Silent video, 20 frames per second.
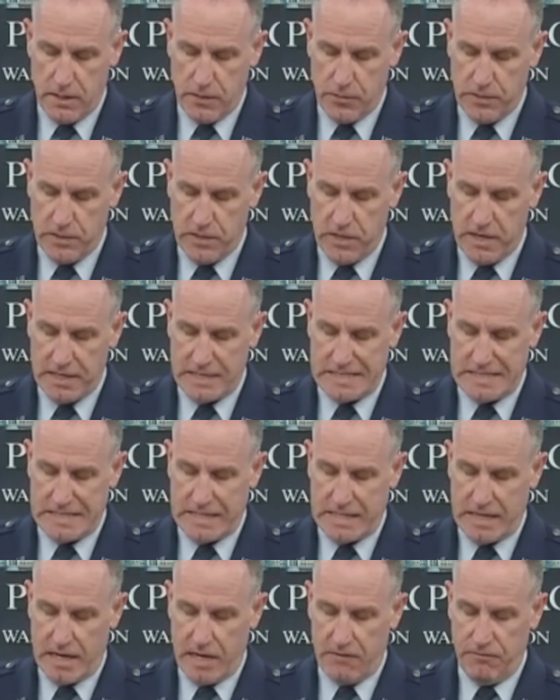We do not
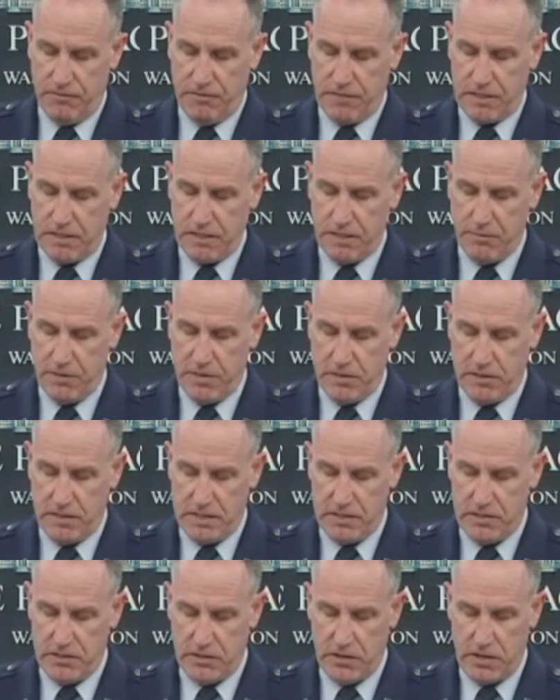see conflict in the Middle
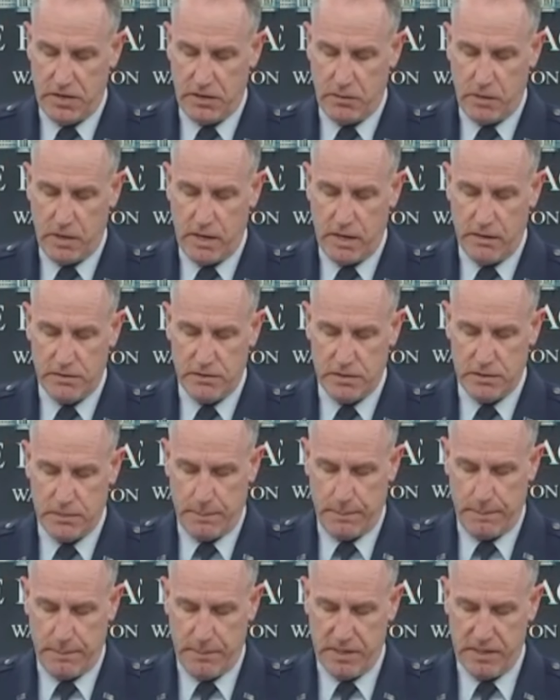East or anywhere else,
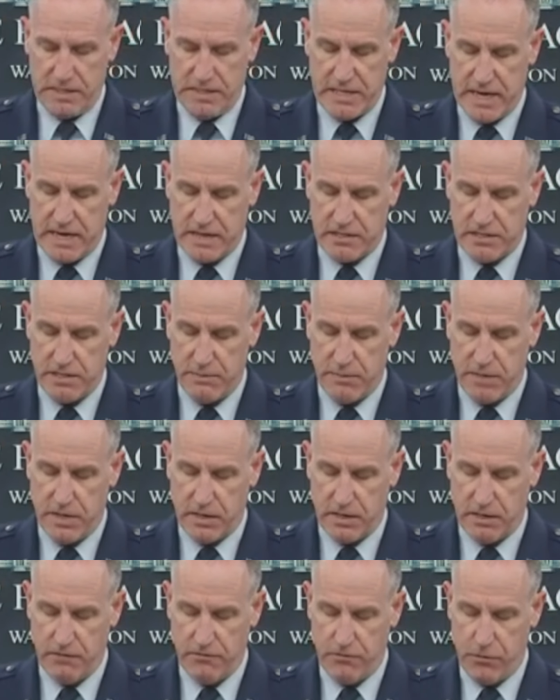but attacks on
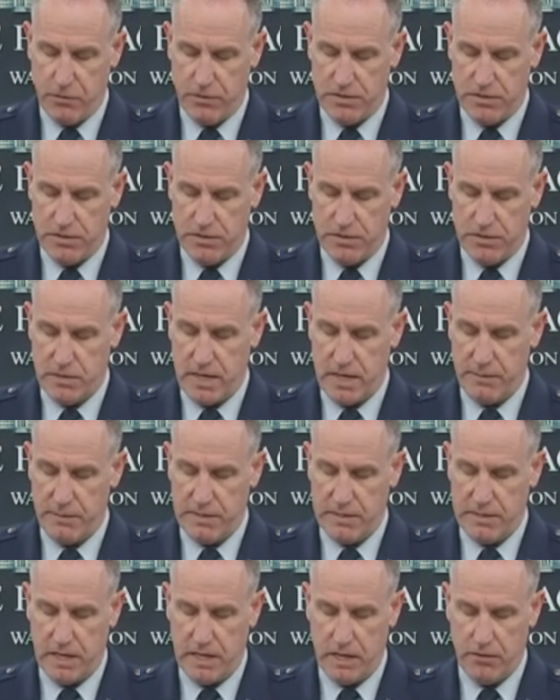American forces will not
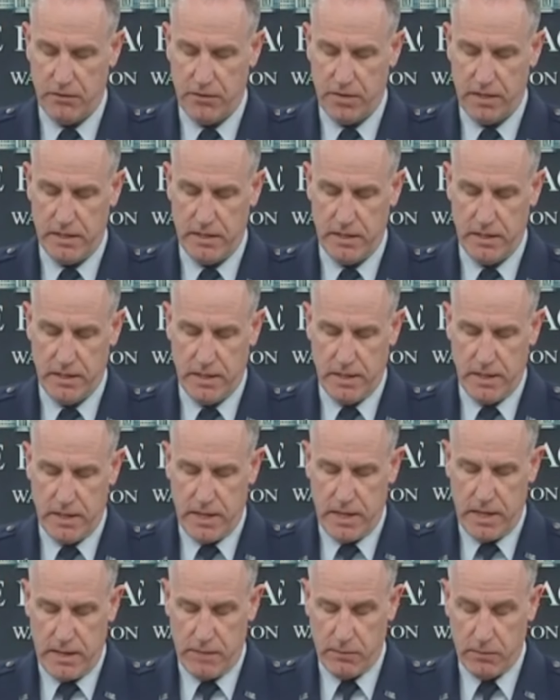be tolerated,
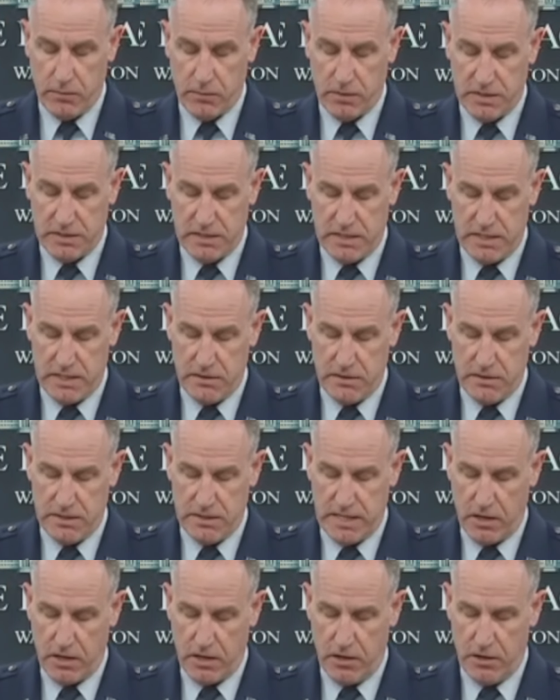and we will continue to
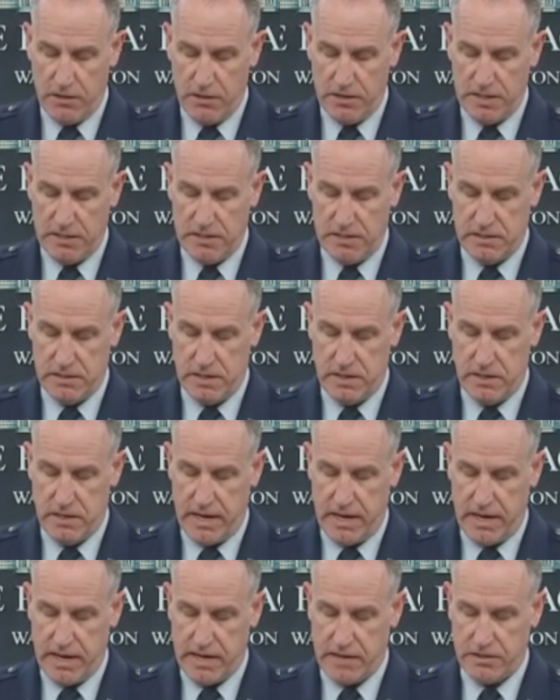take all
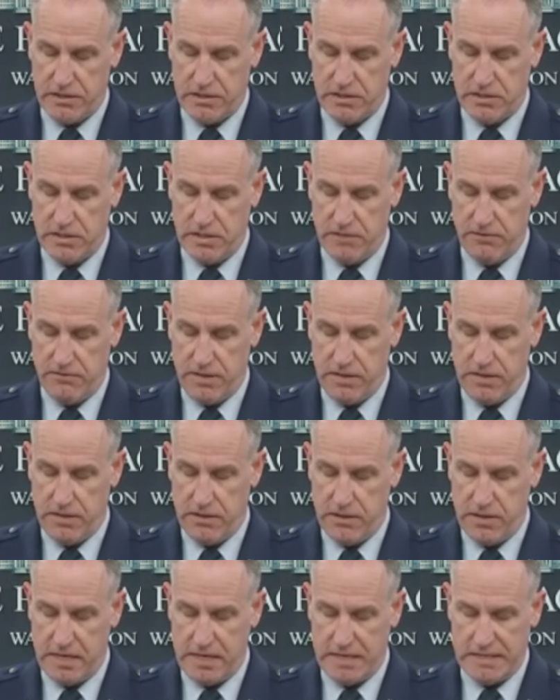necessary actions to defend the
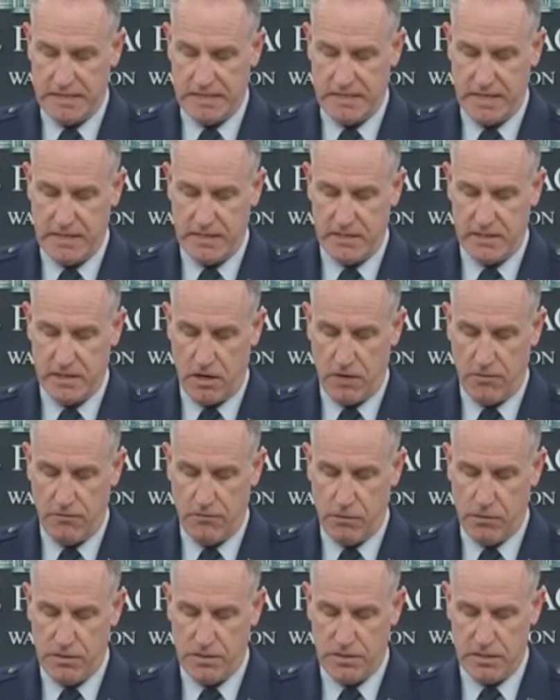United States, our
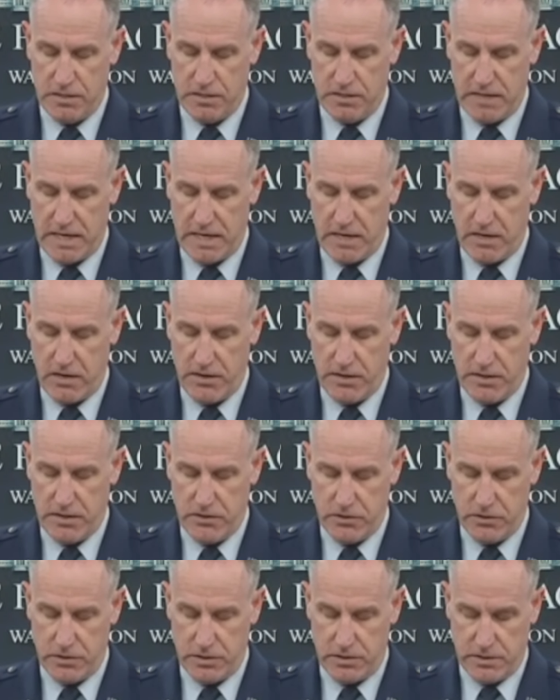forces, and our
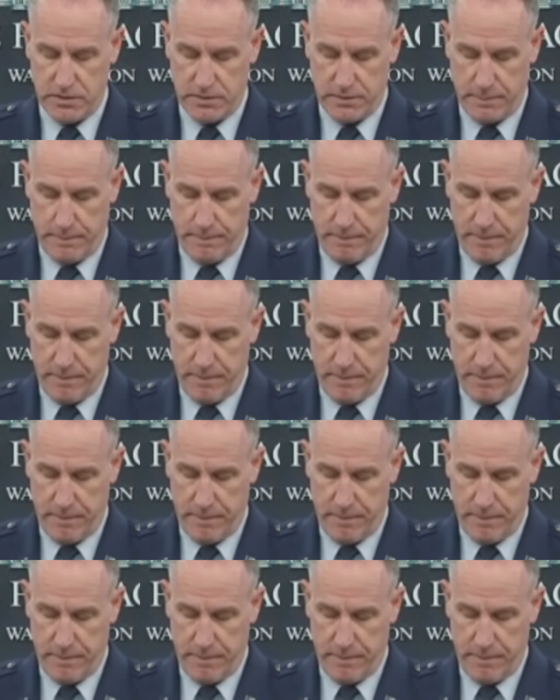interests.